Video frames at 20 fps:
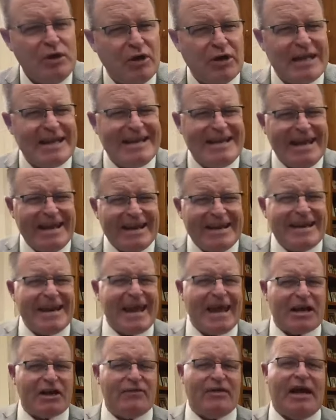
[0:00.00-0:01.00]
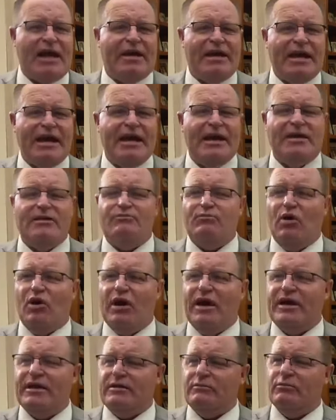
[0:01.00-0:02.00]
And we've got to get it out of our head
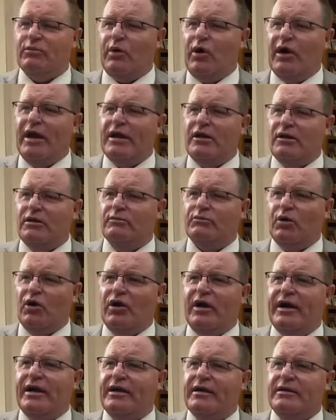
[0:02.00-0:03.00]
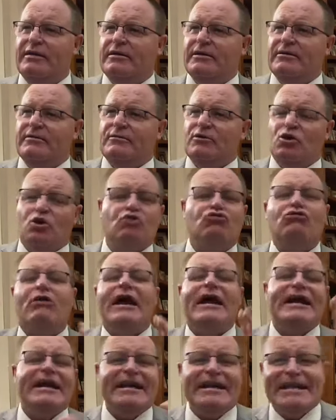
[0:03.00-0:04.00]
by, by, by
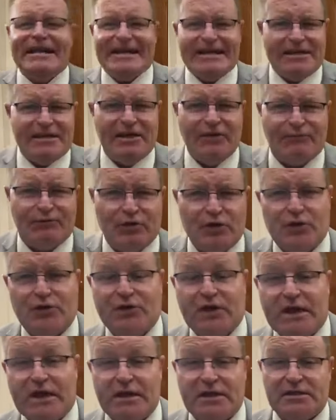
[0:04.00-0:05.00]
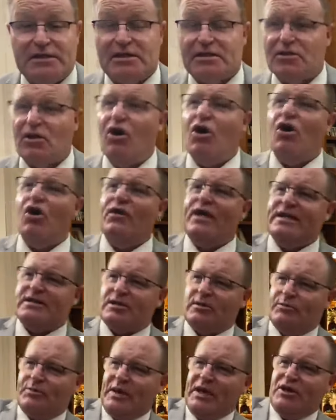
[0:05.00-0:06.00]
grading different things as, oh,
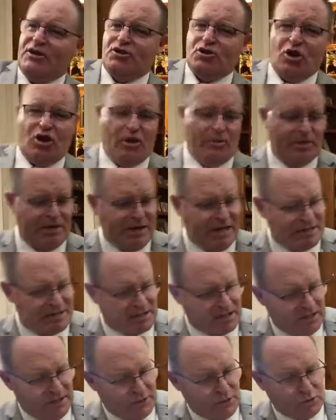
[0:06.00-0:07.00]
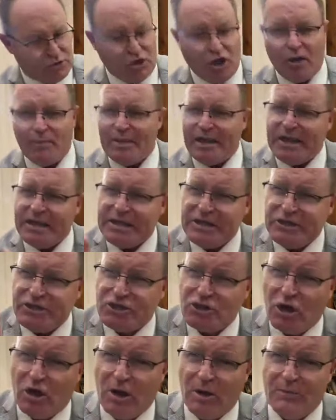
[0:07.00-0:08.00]
that's a big job and that's a little job. Any
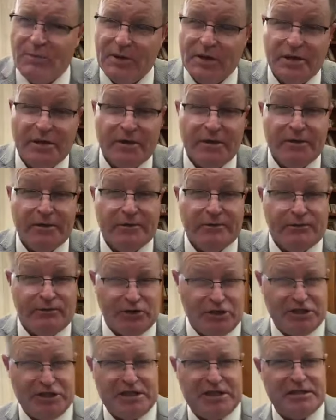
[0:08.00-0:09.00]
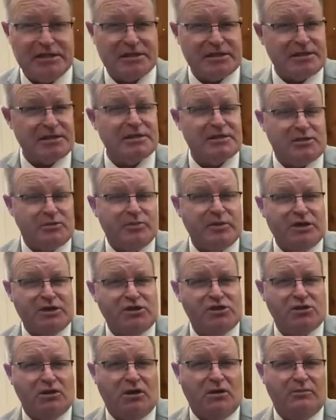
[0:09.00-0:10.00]
job for Jesus is a
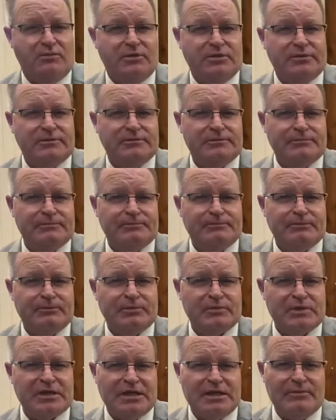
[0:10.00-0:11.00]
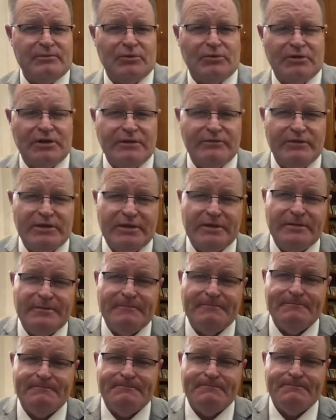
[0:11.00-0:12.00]
big job. Kim, good evening.
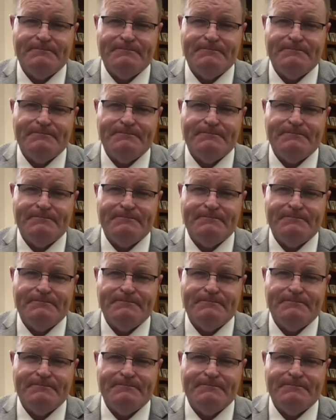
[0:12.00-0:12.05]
